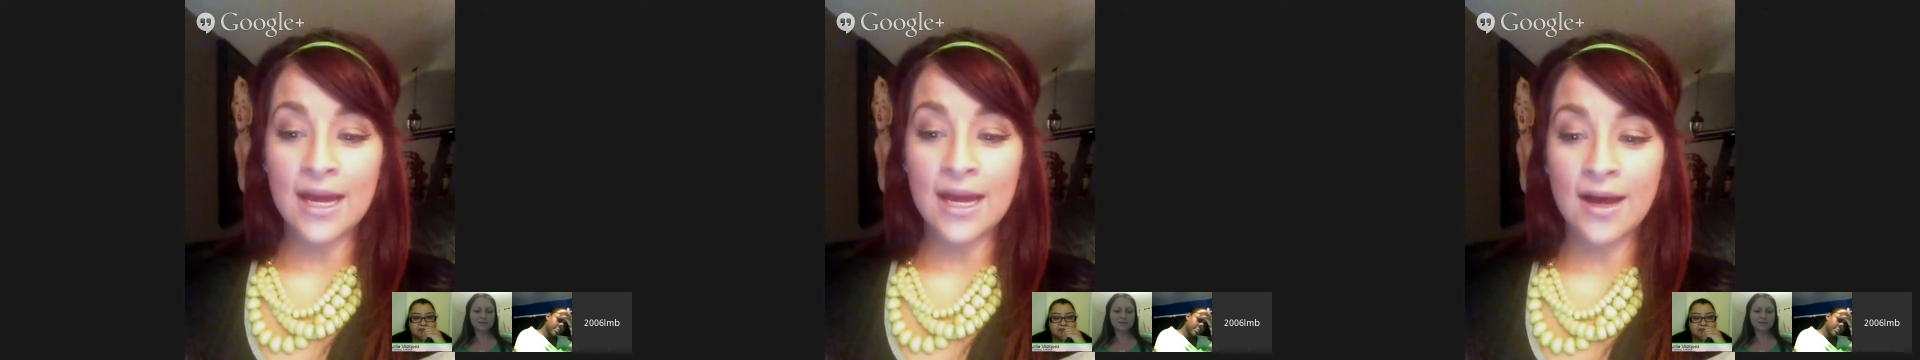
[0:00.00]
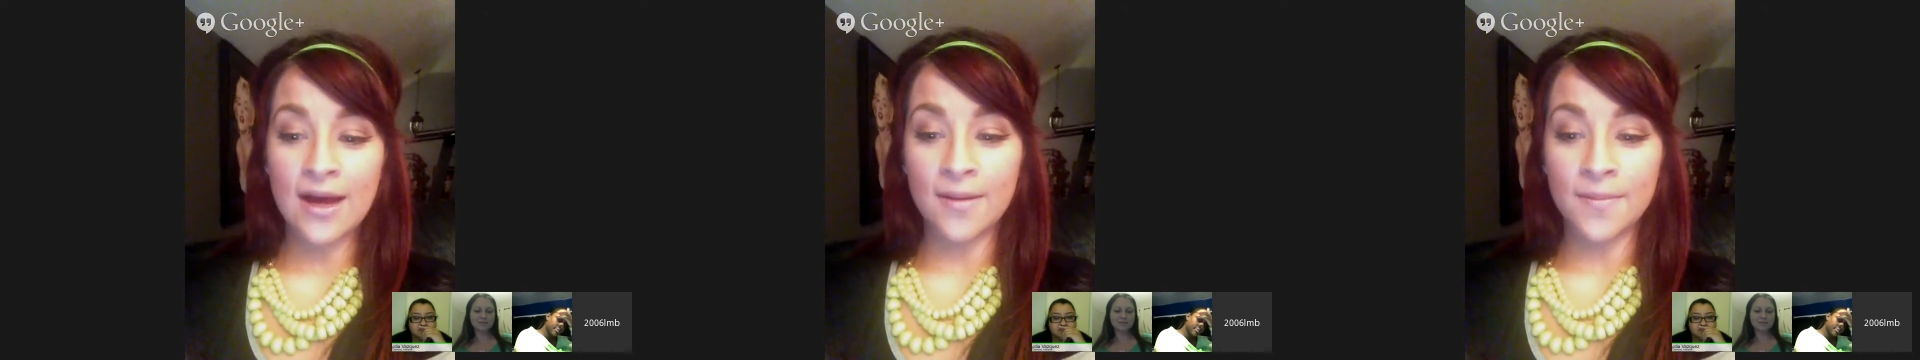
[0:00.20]
it
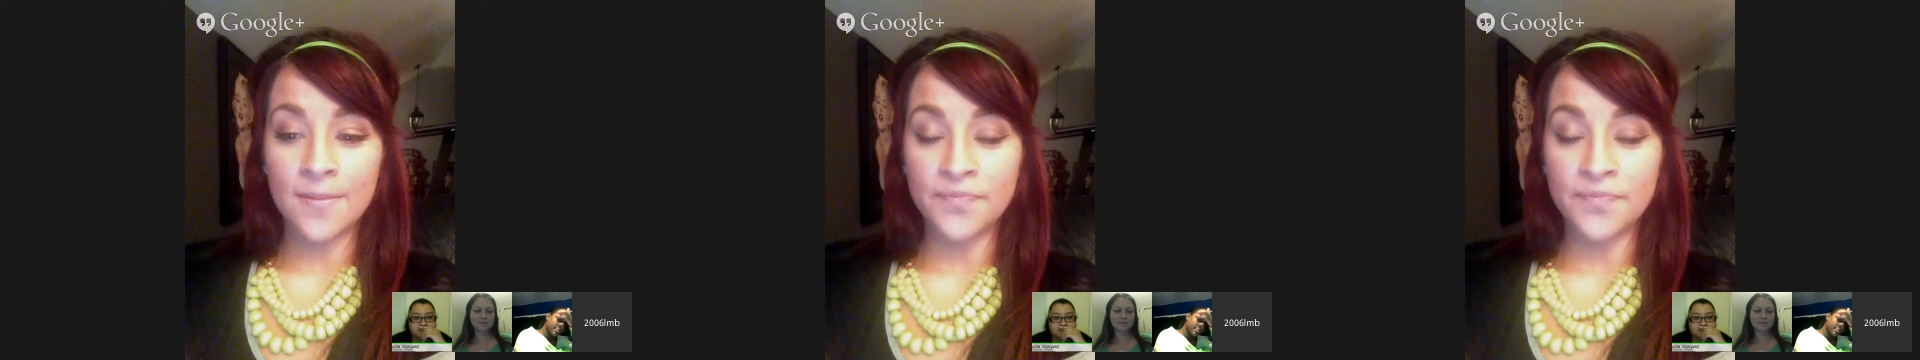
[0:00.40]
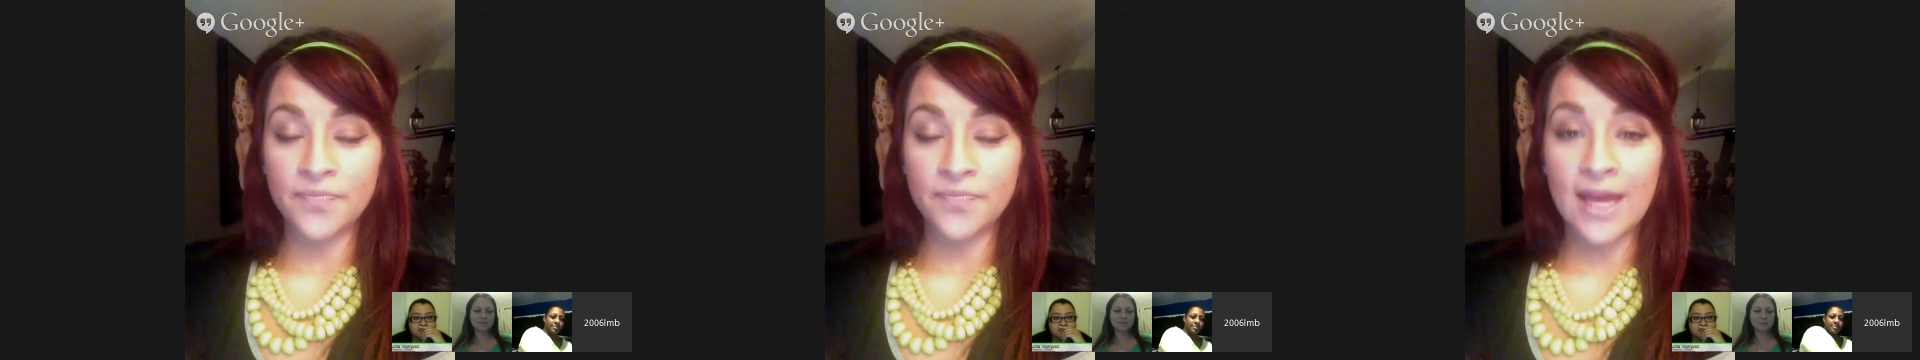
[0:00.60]

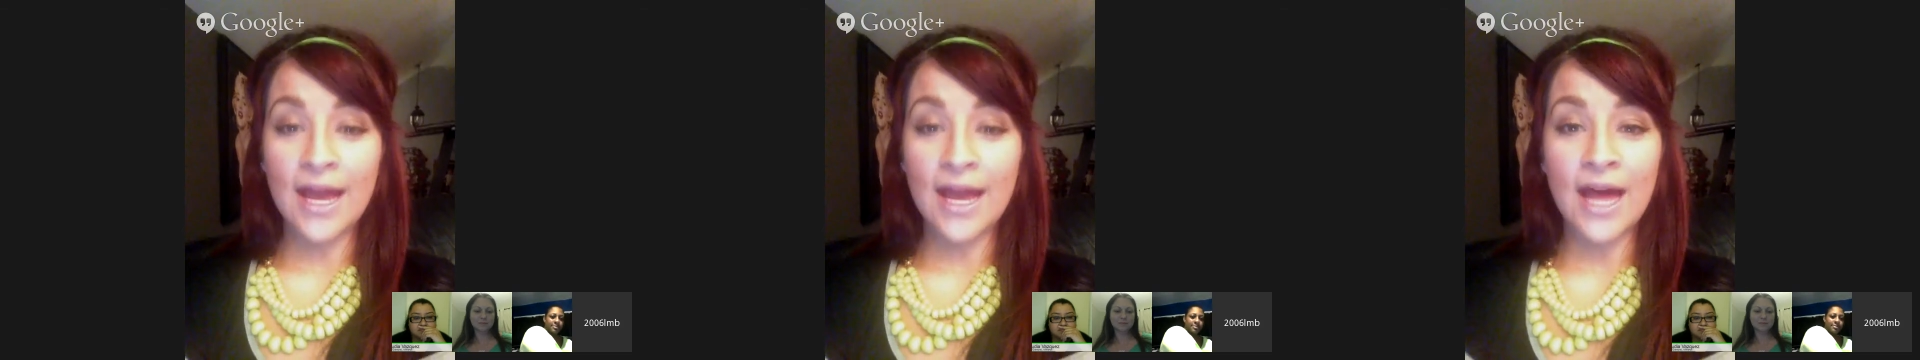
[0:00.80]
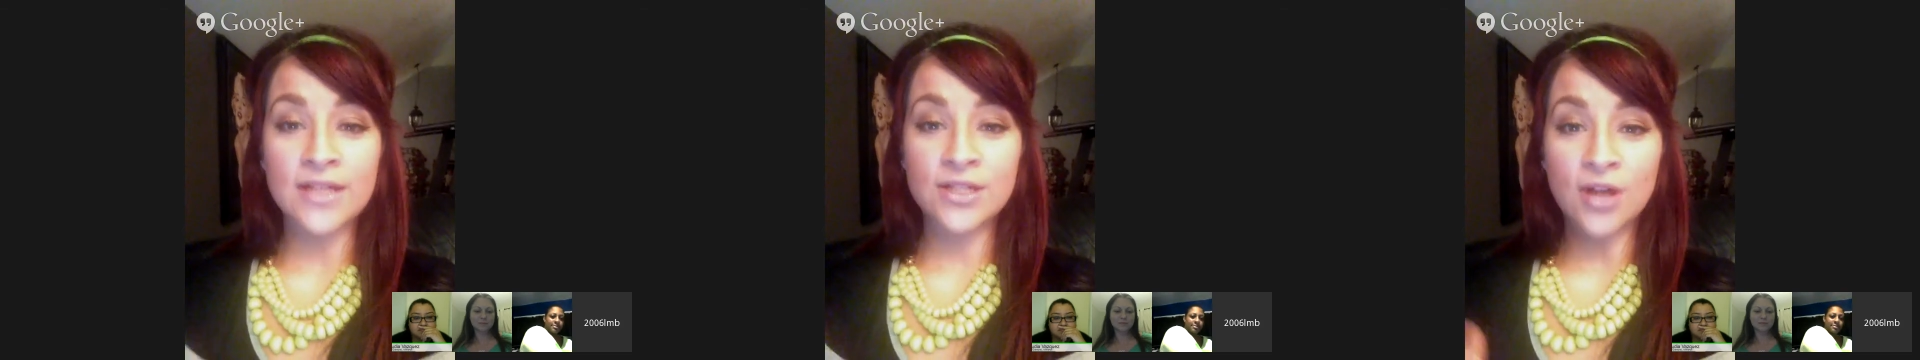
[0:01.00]

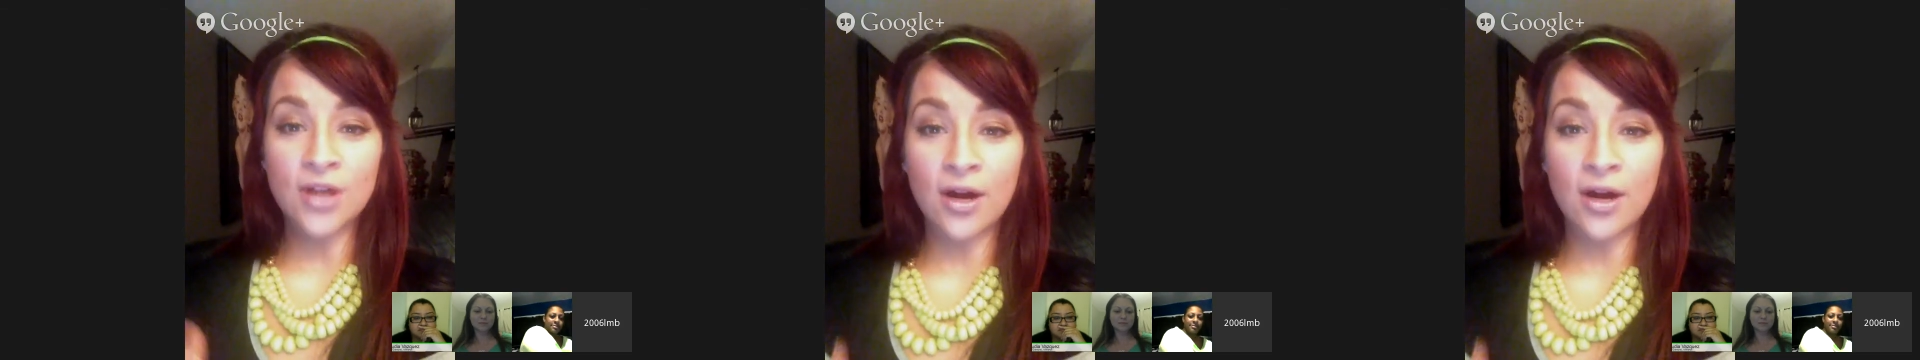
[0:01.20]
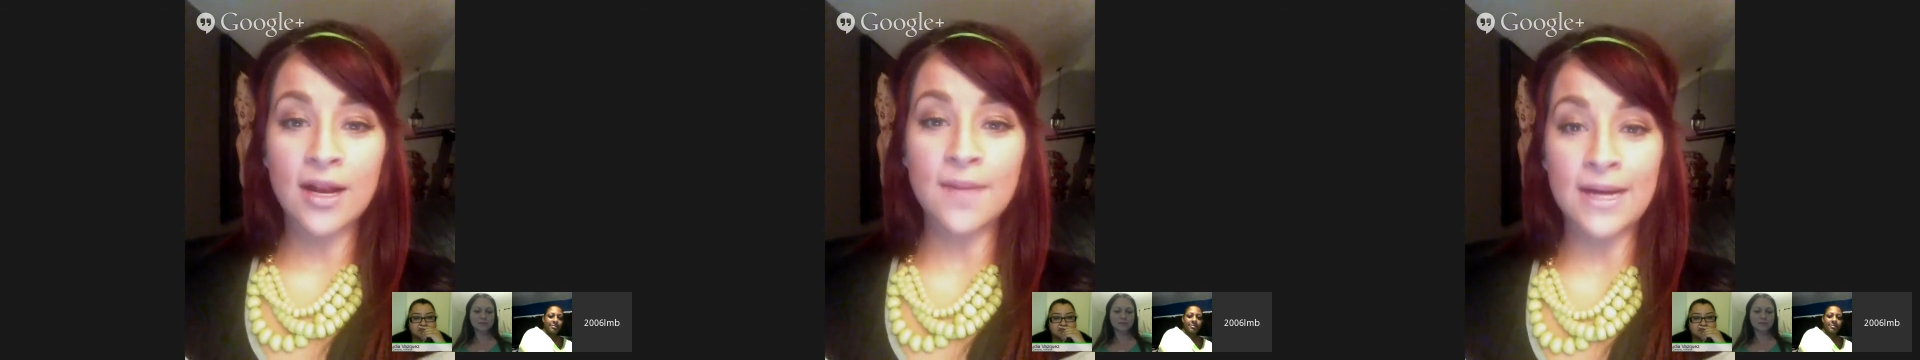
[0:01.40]
kind of
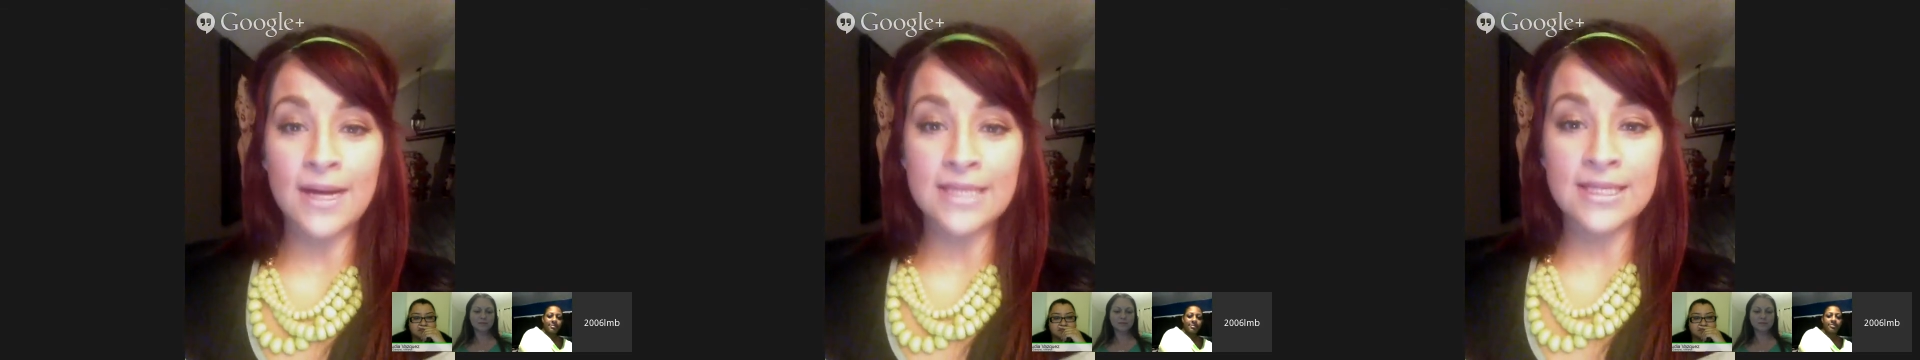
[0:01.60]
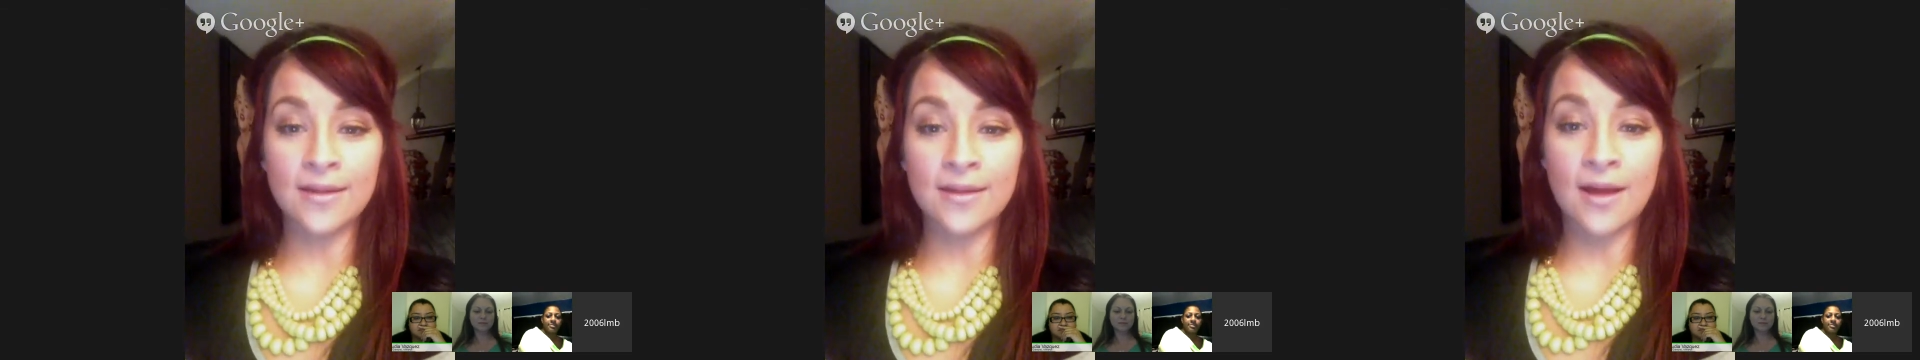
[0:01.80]
started in
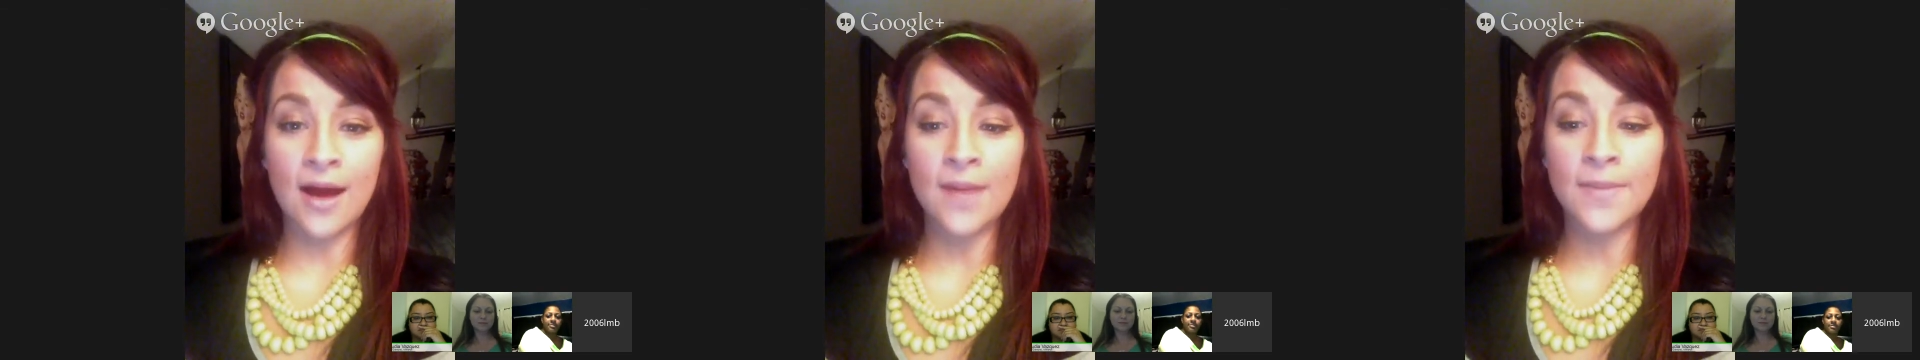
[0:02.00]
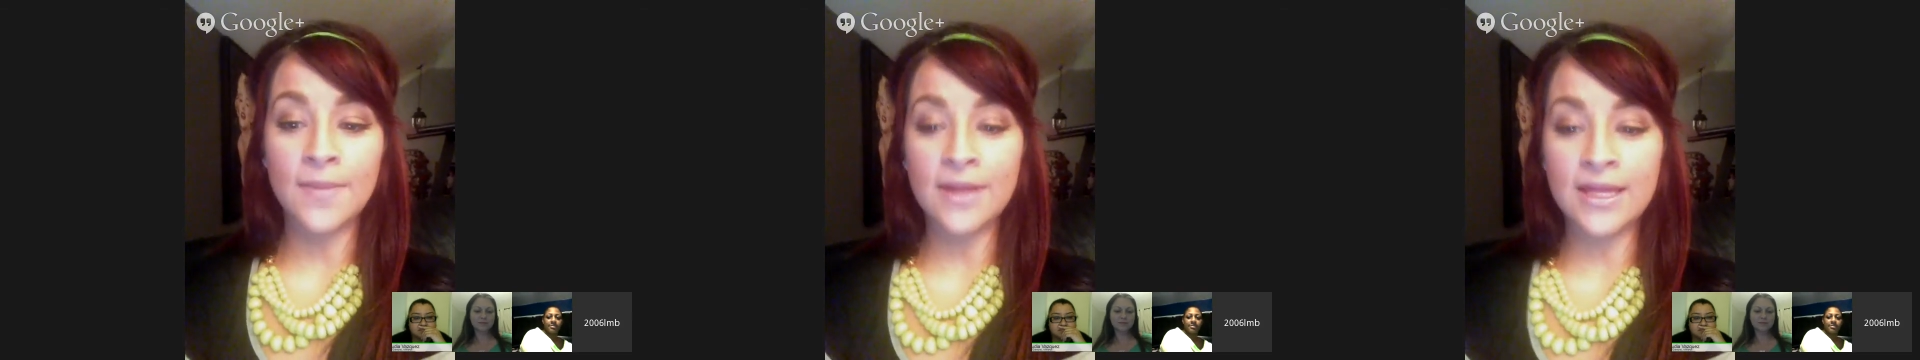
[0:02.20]
my
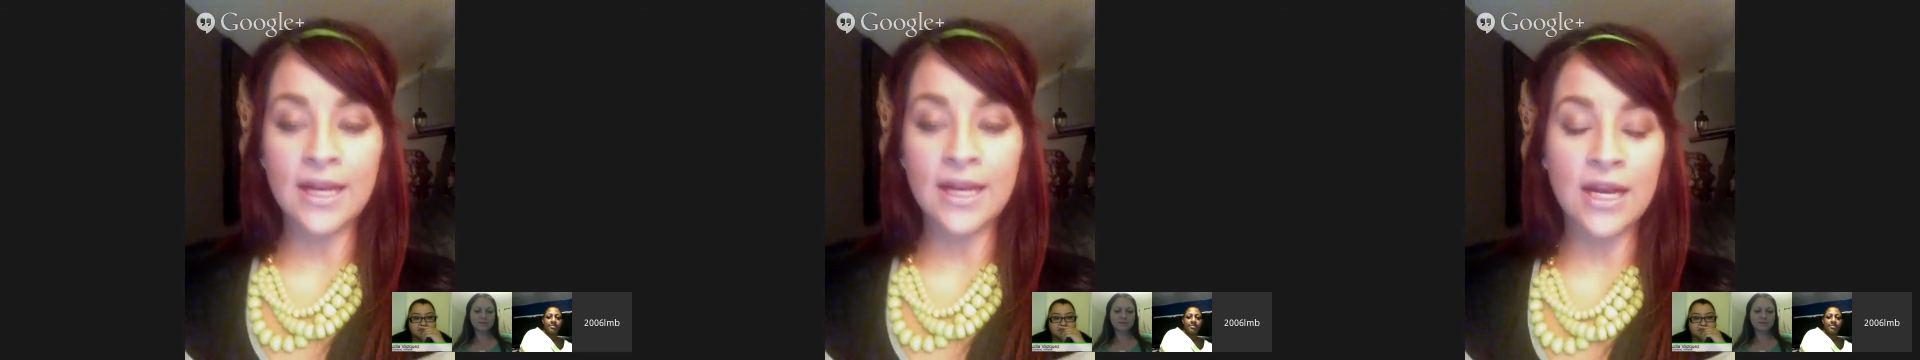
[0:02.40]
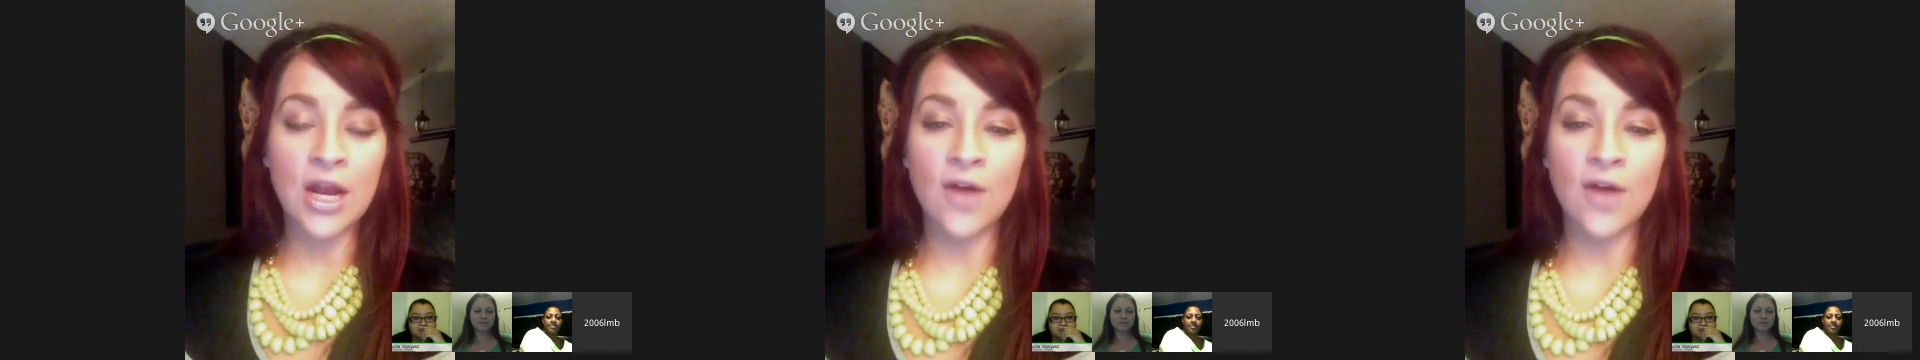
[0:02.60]
salon, but then,